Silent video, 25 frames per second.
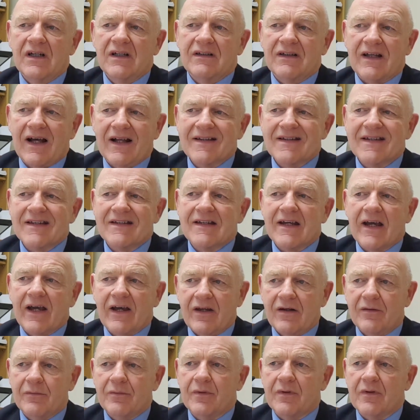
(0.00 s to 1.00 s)
That's a
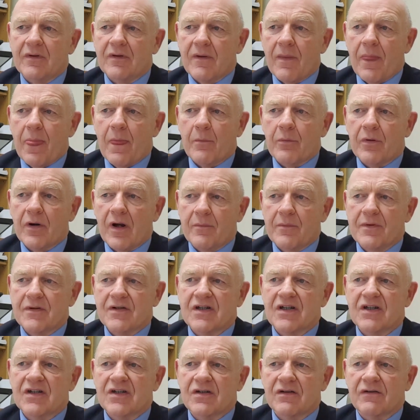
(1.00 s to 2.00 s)
tenable
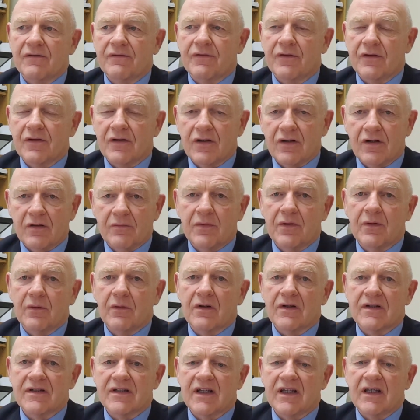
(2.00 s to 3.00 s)
proposition for the
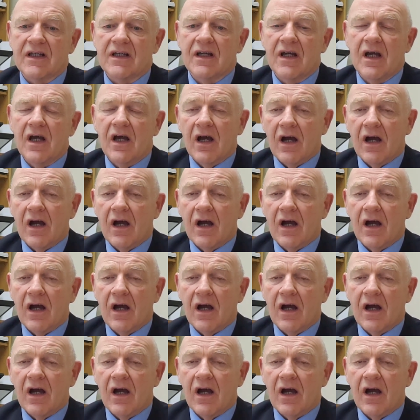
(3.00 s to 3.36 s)
WRC.